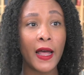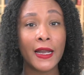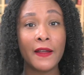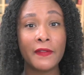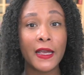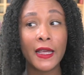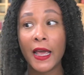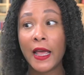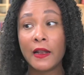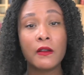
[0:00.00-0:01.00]
that if they
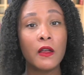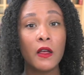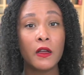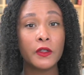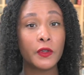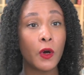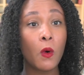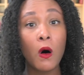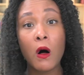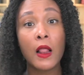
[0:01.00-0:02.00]
can't
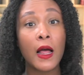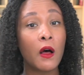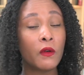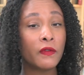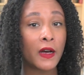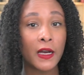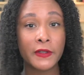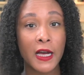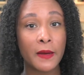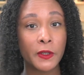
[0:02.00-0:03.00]
go all out 5
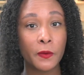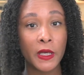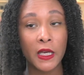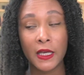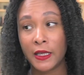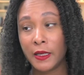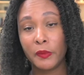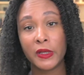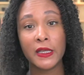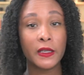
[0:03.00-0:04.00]
times a week and
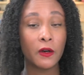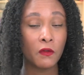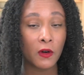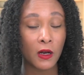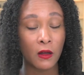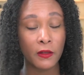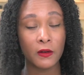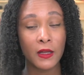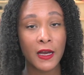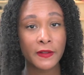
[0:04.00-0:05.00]
completely overhaul
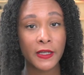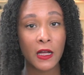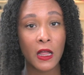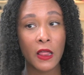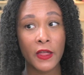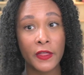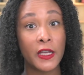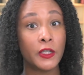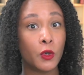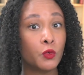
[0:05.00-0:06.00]
their lifestyle, then
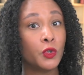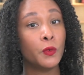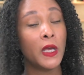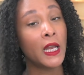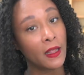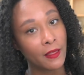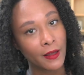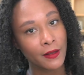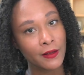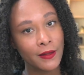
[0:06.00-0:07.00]
they don't do
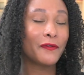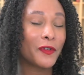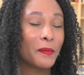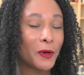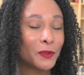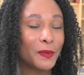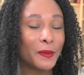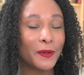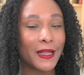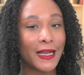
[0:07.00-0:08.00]
anything. And for most
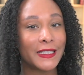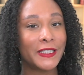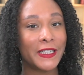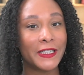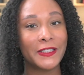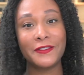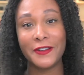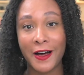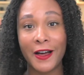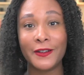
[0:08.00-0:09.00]
people, that's just
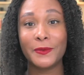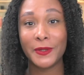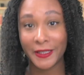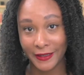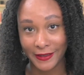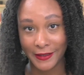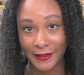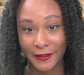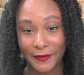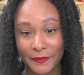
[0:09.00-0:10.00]
not
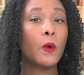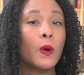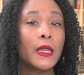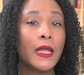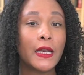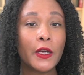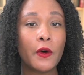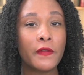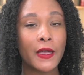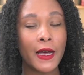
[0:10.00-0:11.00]
realistic. So letting
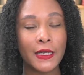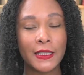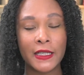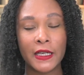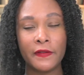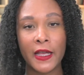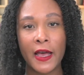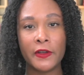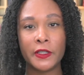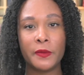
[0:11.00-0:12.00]
go of the idea of it
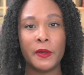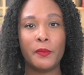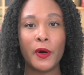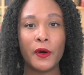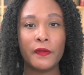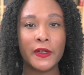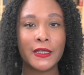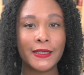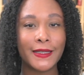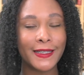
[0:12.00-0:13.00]
having to be
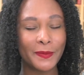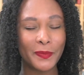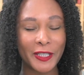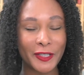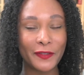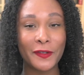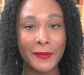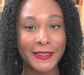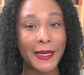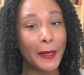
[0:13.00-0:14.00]
perfect, especially for
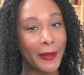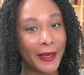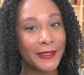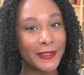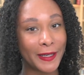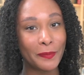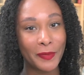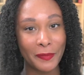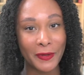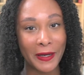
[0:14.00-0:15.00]
my type A type
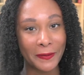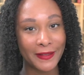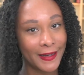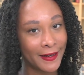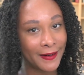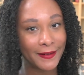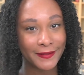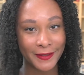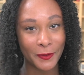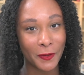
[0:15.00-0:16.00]
people out there,
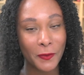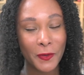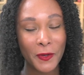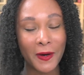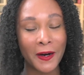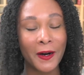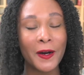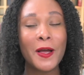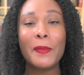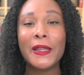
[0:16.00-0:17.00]
you know who you are,
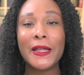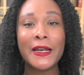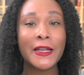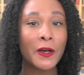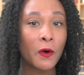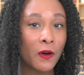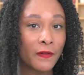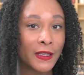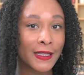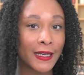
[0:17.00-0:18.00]
but letting go
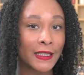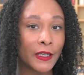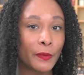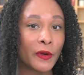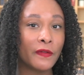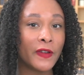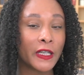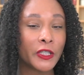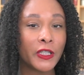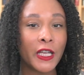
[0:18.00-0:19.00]
of this idea of
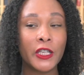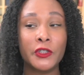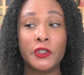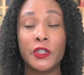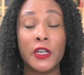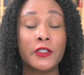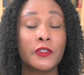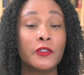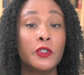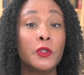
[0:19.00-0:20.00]
perfection and
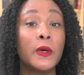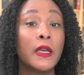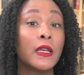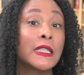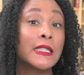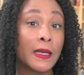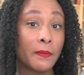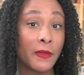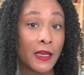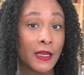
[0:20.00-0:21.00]
just doing
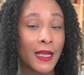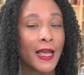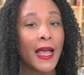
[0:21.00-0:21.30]
something